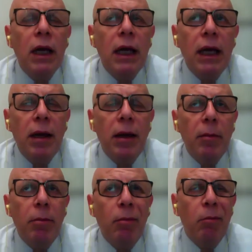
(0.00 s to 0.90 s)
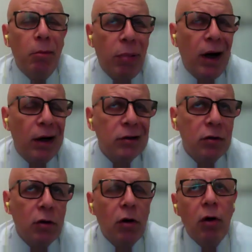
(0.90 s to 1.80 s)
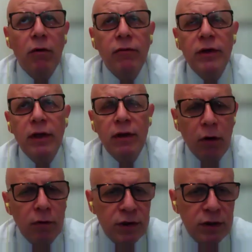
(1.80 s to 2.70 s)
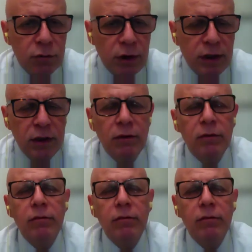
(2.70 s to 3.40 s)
a part of this treaty.